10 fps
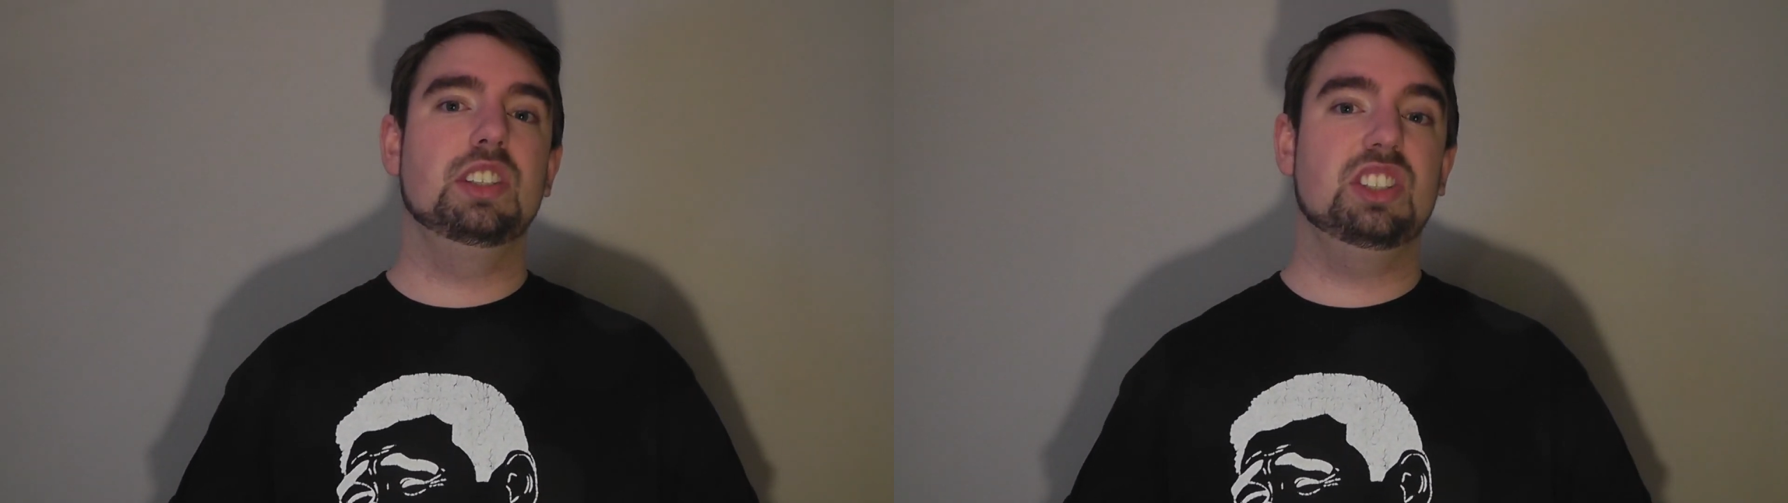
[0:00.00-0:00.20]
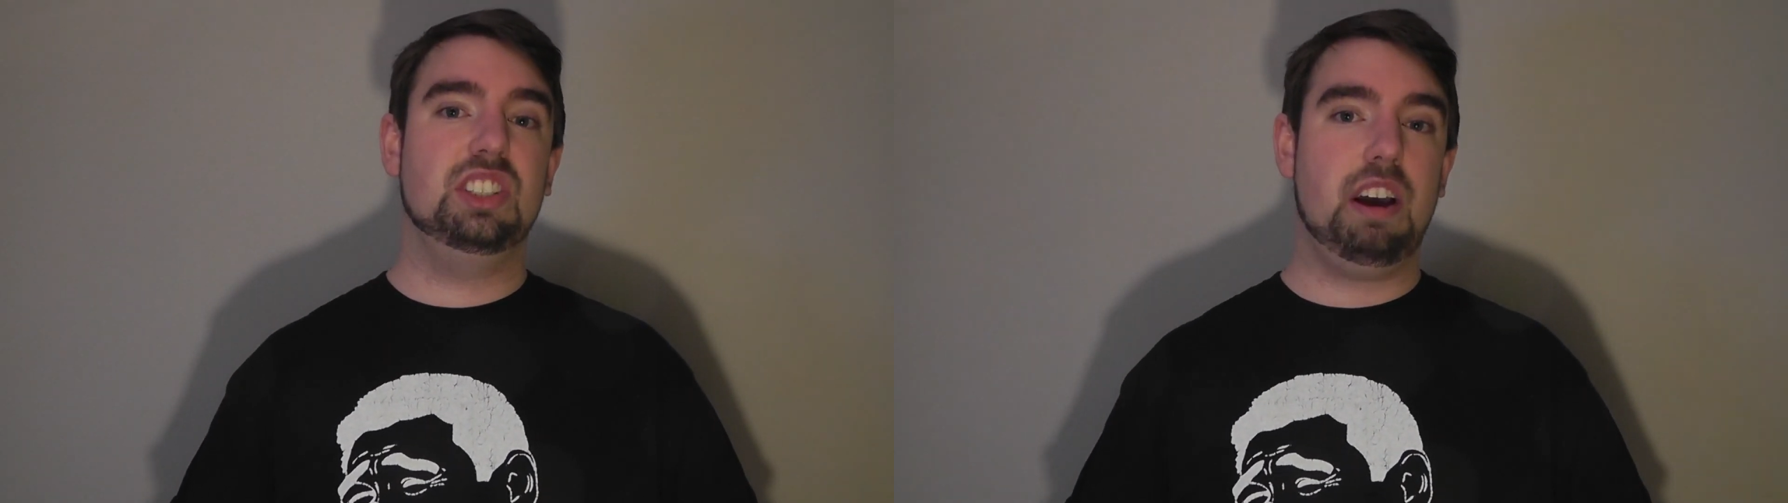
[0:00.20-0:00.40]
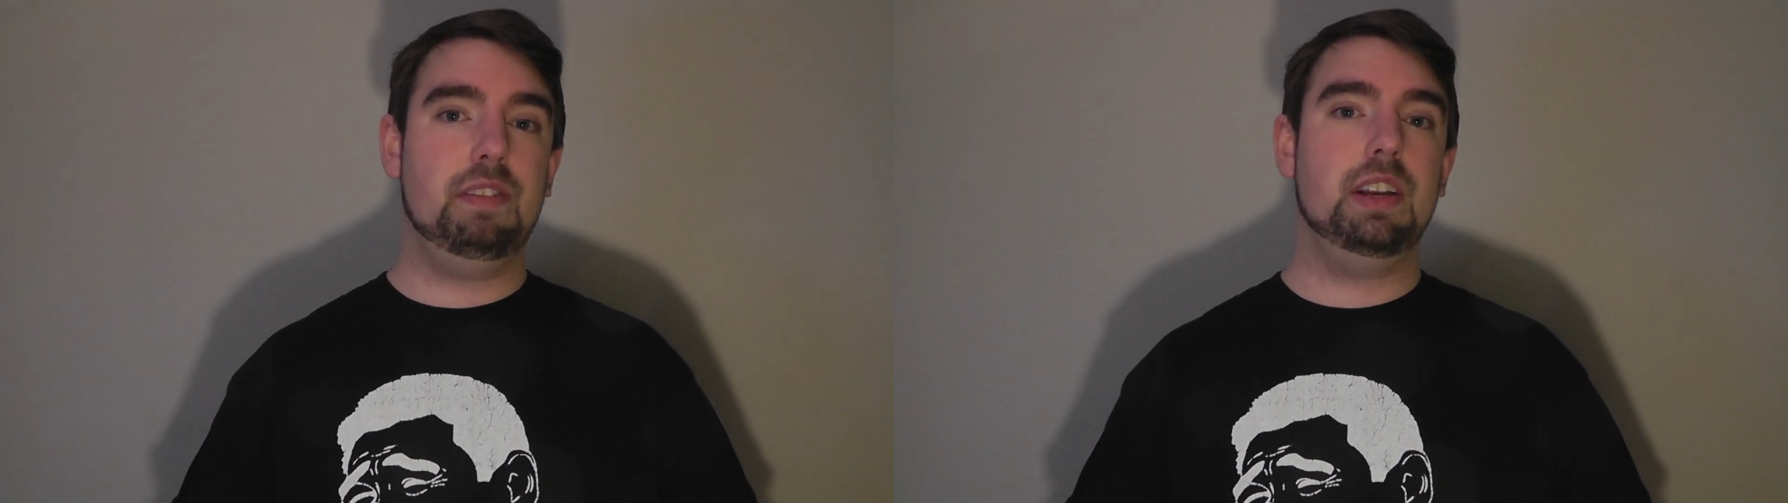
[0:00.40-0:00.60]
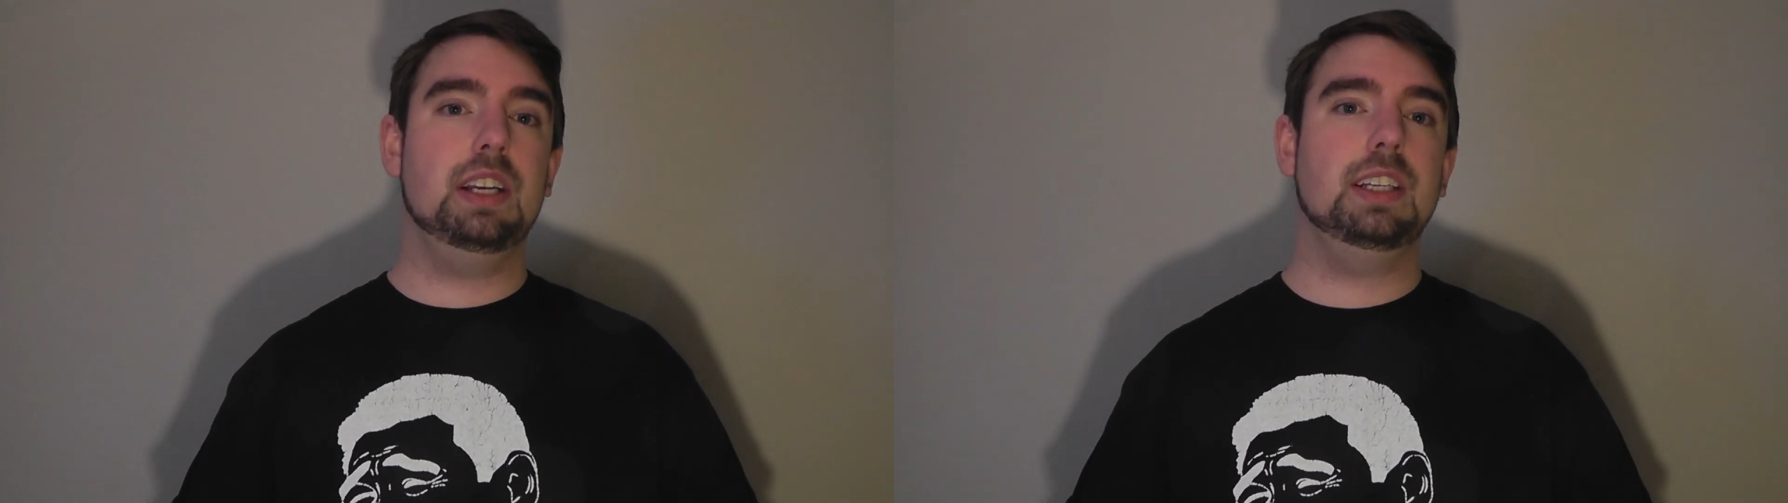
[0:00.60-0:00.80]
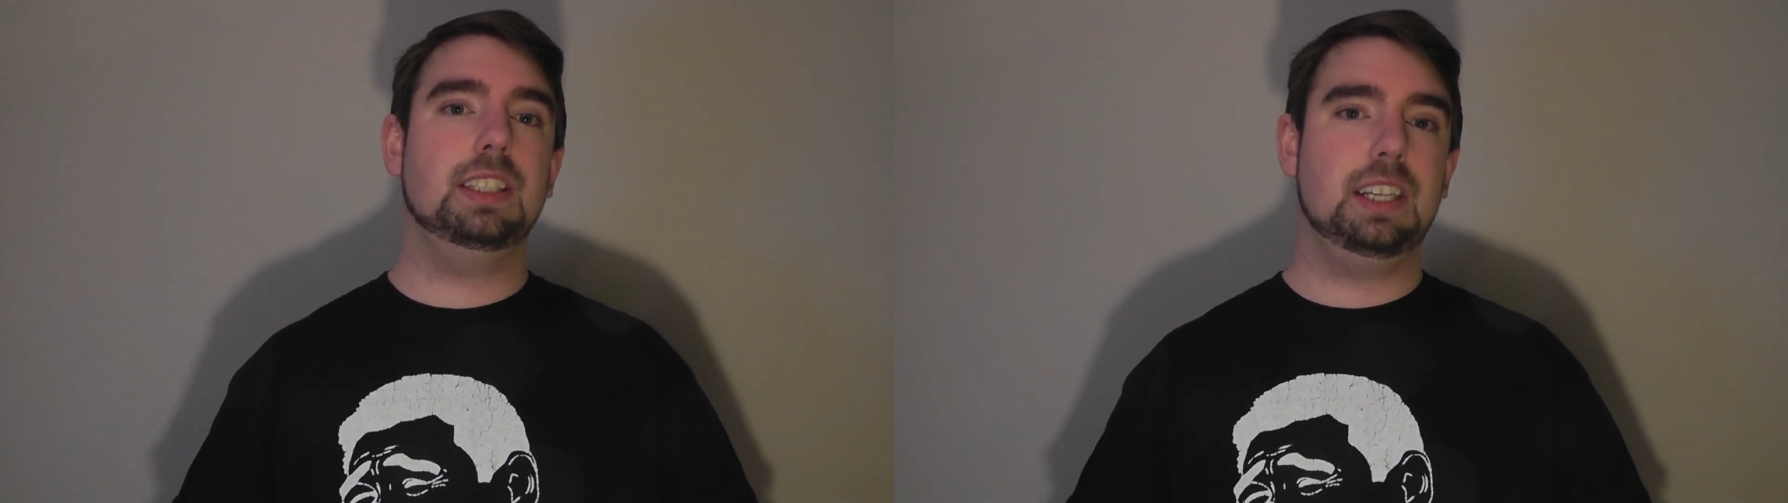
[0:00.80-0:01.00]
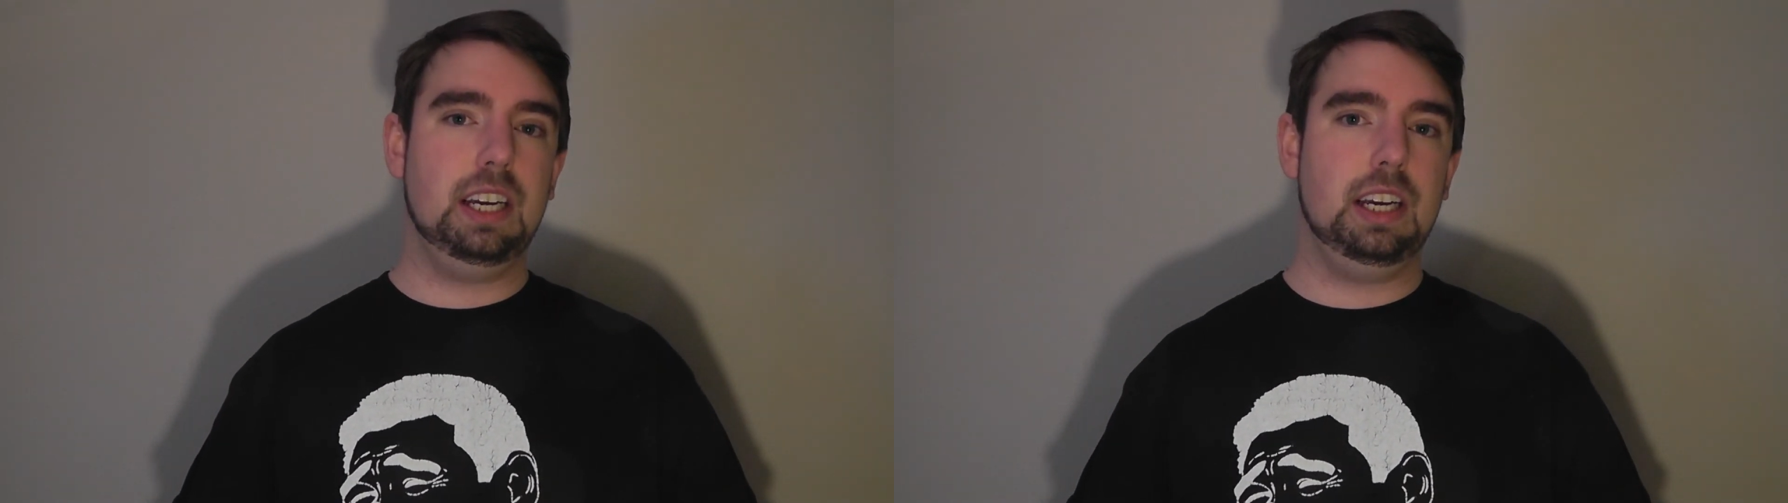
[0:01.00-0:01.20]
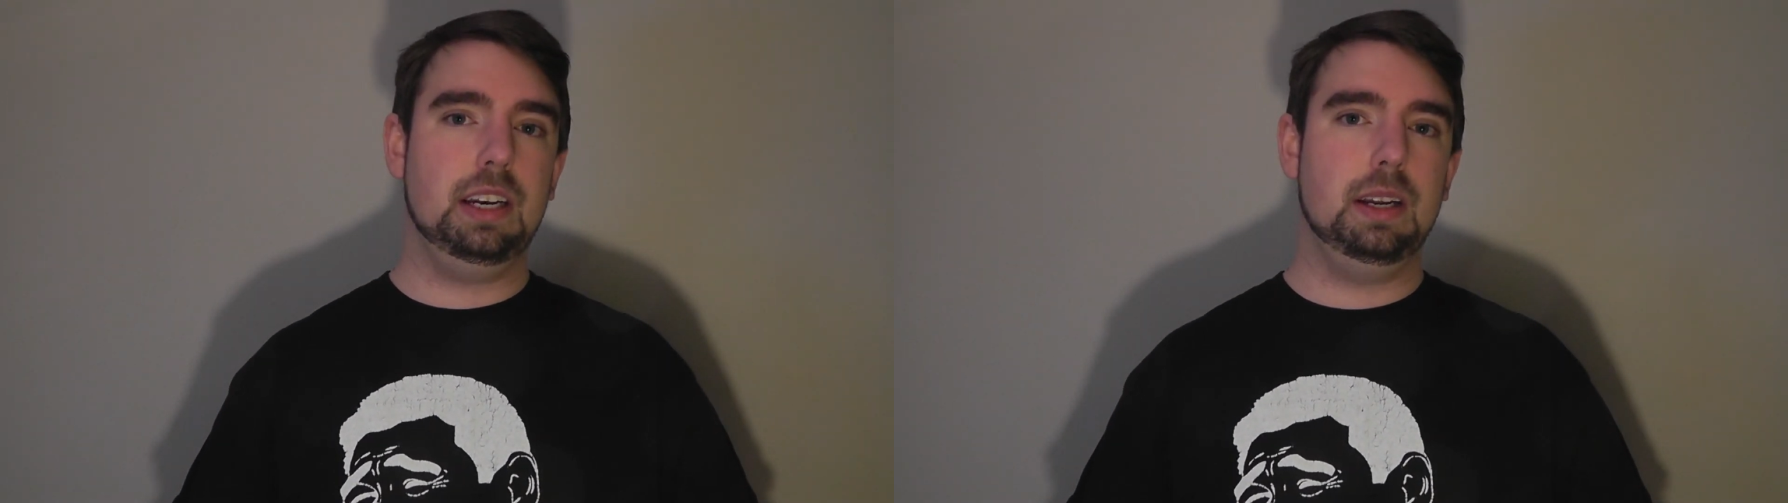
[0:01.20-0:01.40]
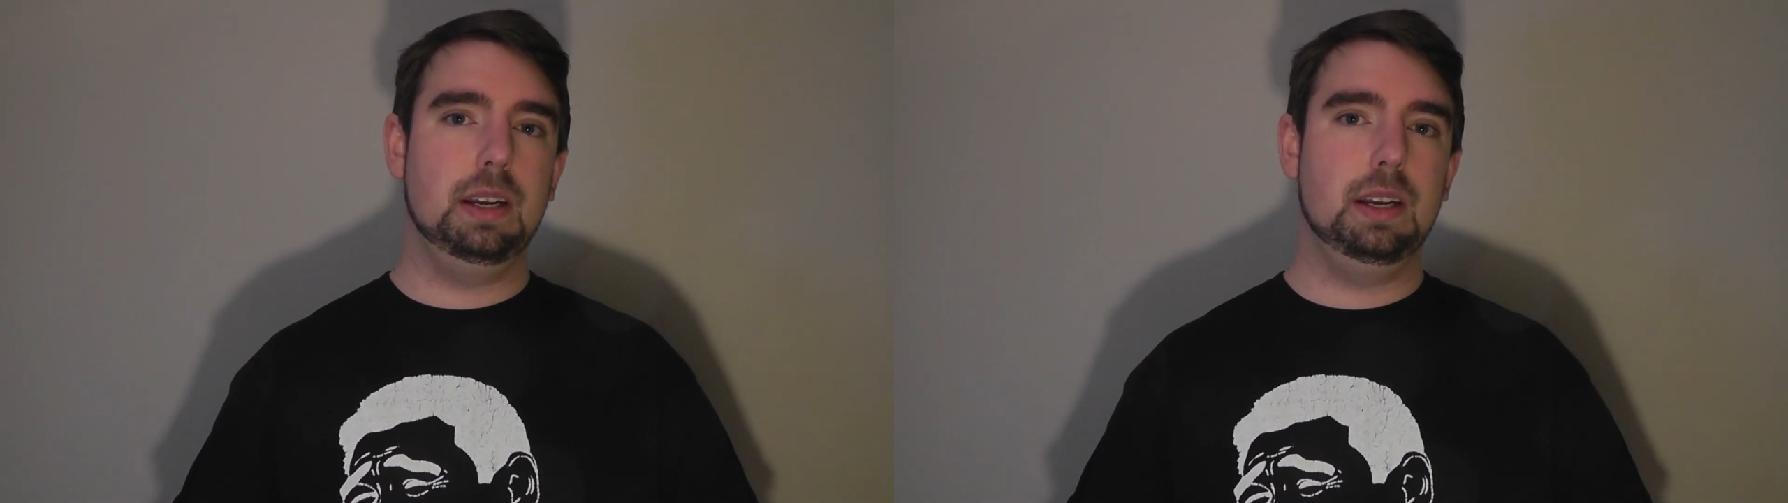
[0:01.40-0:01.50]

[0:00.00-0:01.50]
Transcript: 17